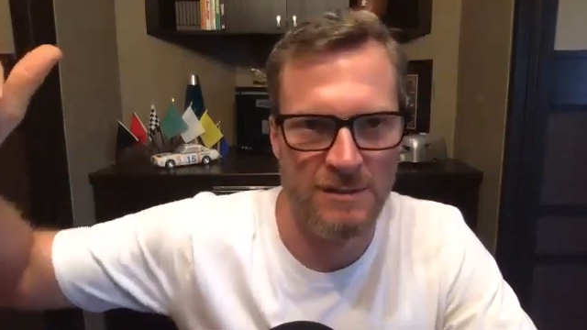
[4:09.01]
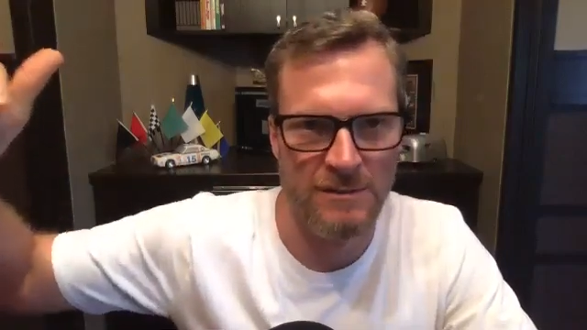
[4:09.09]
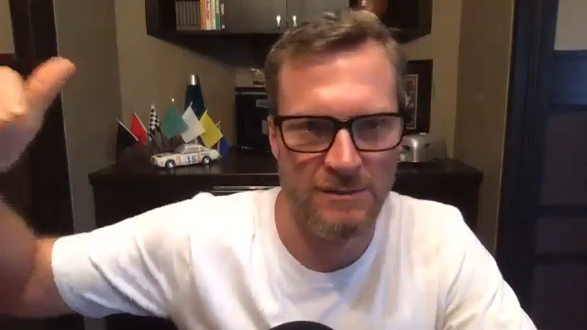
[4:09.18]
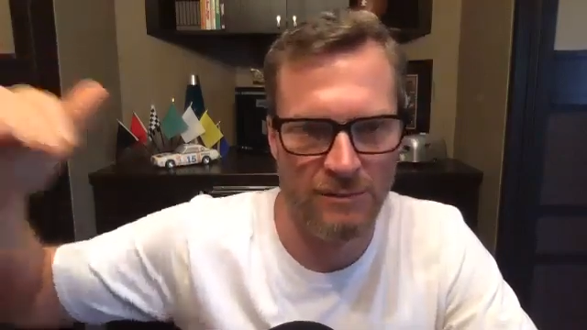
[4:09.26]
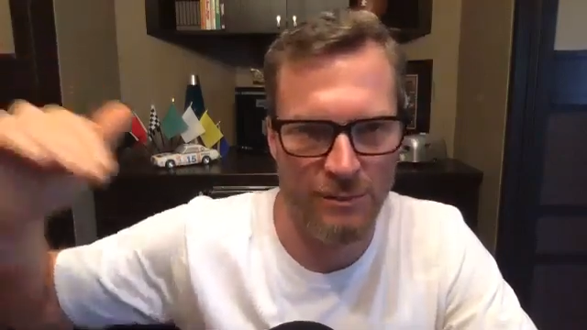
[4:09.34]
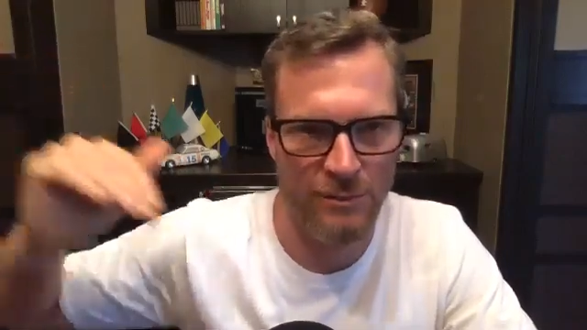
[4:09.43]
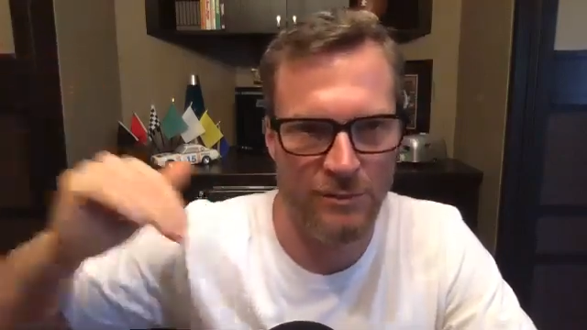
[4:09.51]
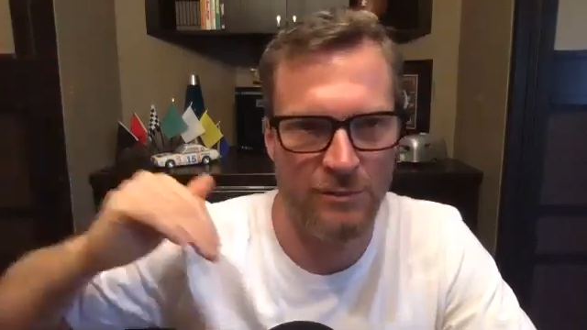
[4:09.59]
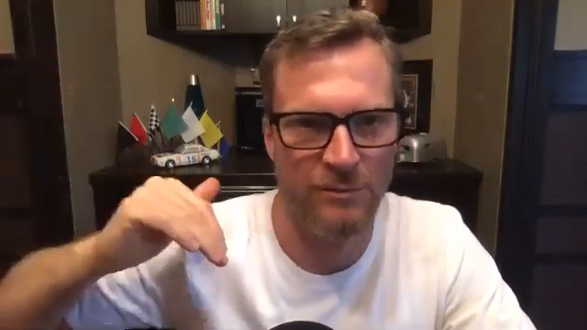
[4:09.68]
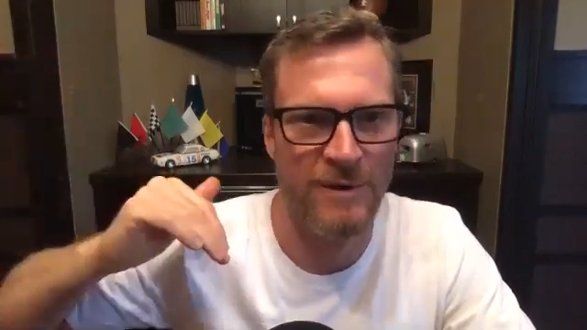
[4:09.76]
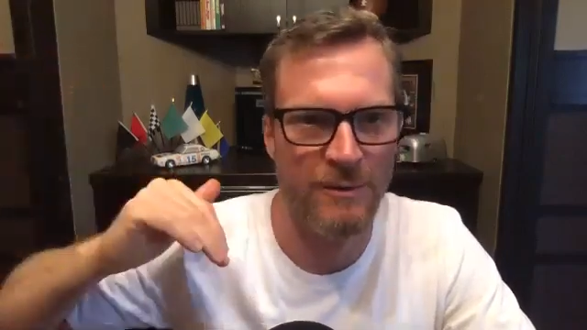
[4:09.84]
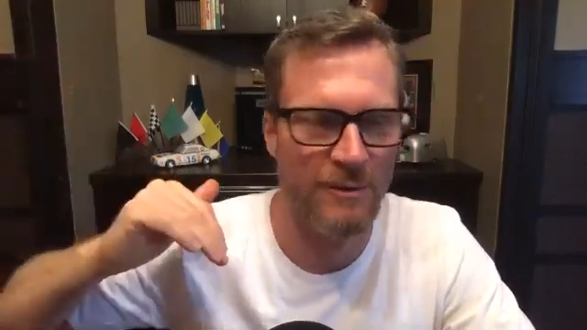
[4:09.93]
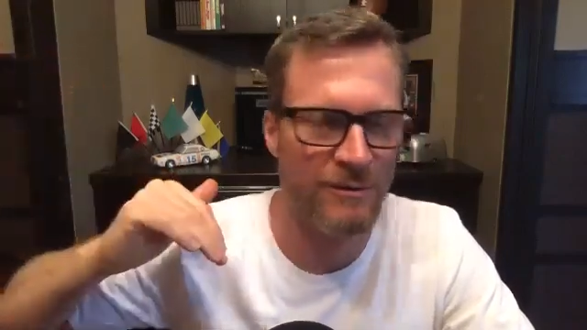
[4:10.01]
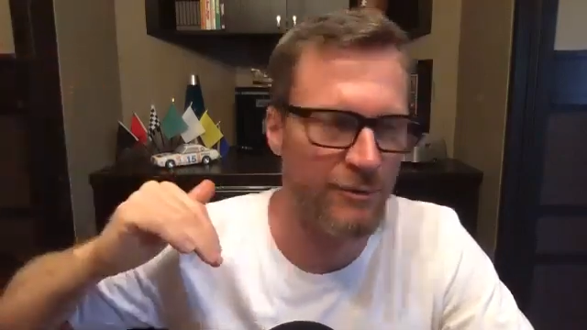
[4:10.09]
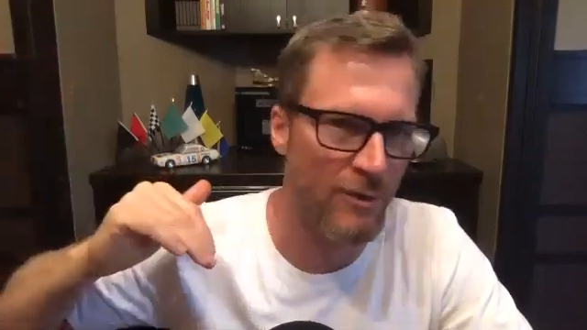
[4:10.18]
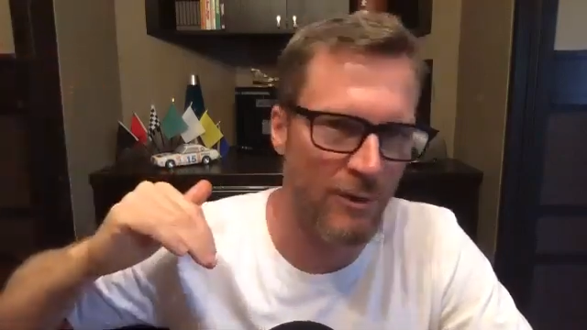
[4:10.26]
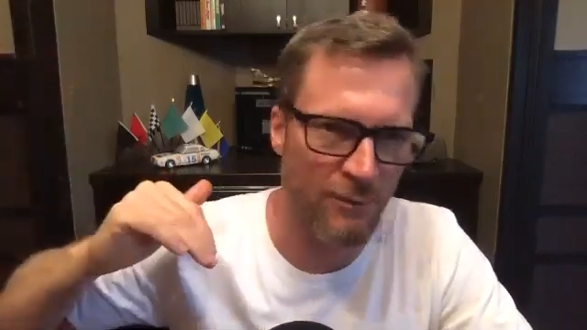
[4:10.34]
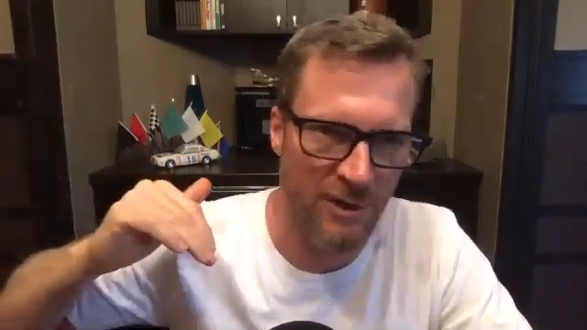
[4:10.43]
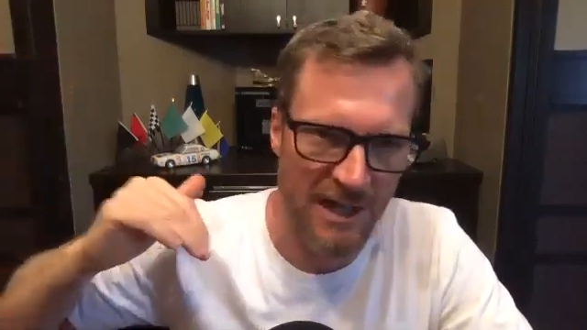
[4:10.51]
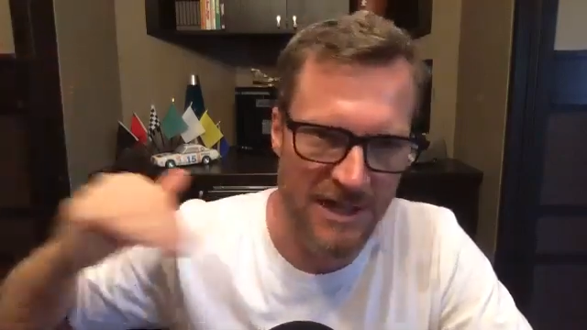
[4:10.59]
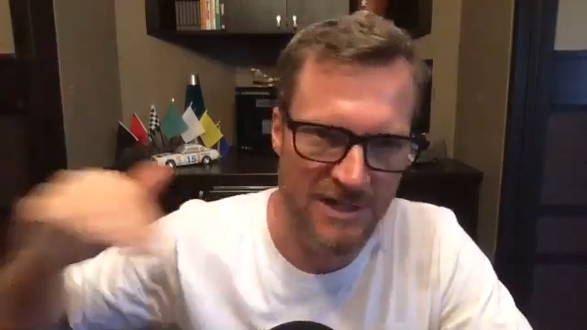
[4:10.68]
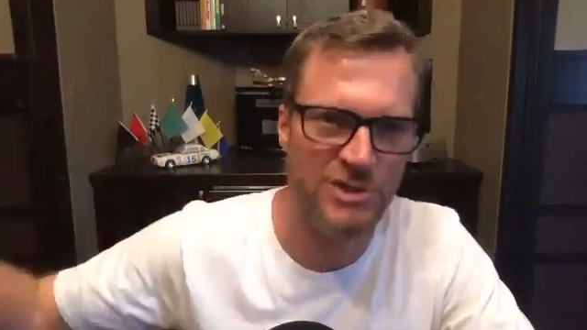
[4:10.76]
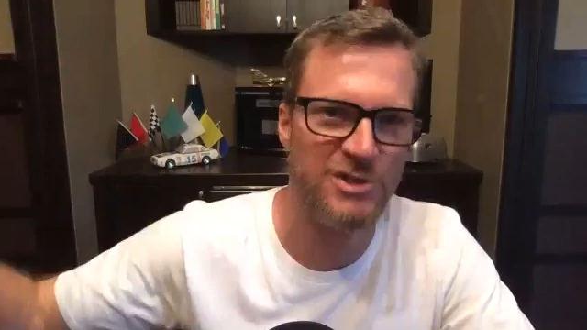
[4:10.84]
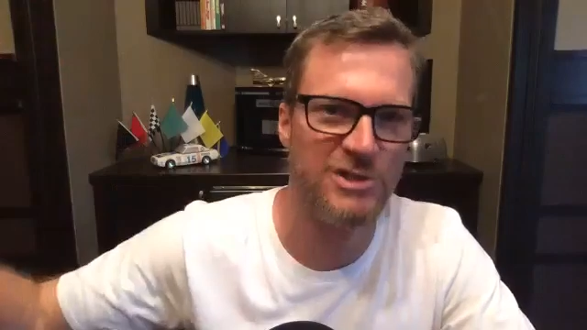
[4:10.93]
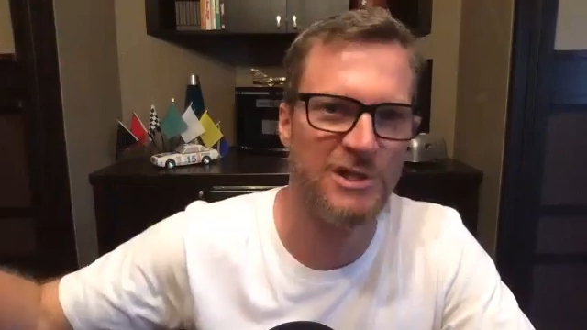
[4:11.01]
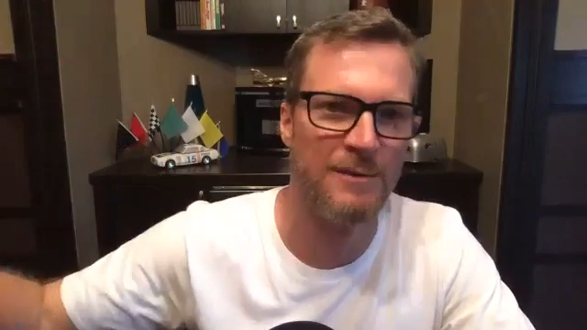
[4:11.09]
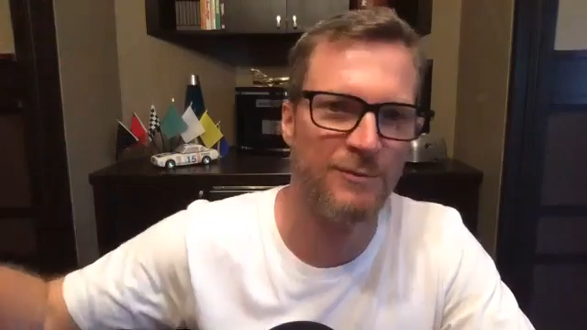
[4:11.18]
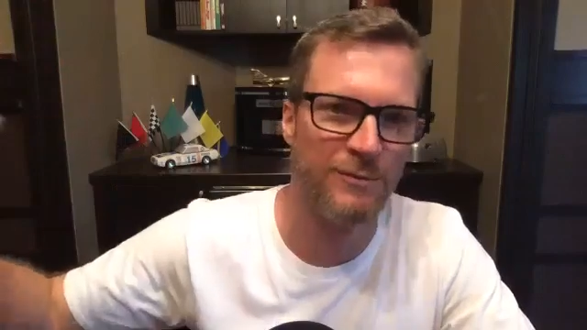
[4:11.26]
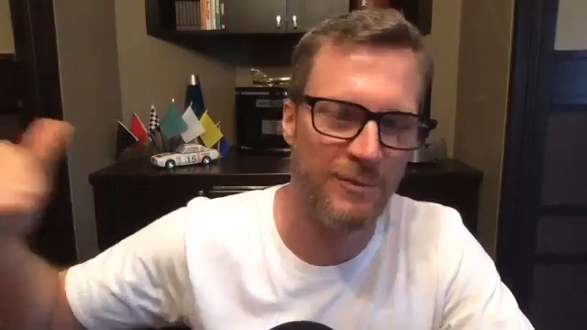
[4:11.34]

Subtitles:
through a relationship